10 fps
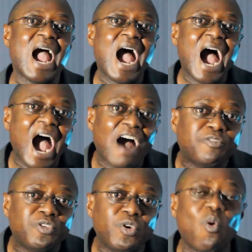Have
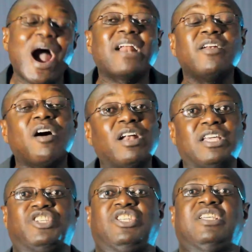you
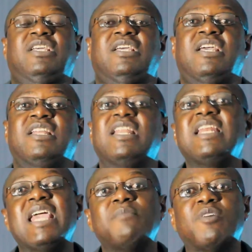acknowledged the
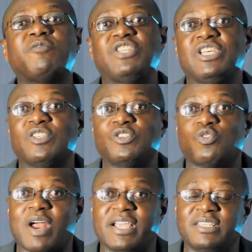name of Jesus
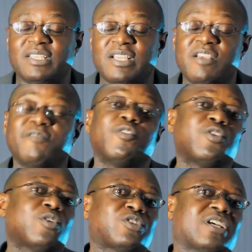Christ for
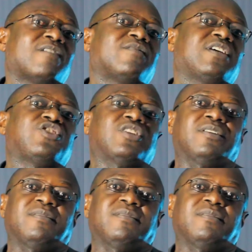your salvation?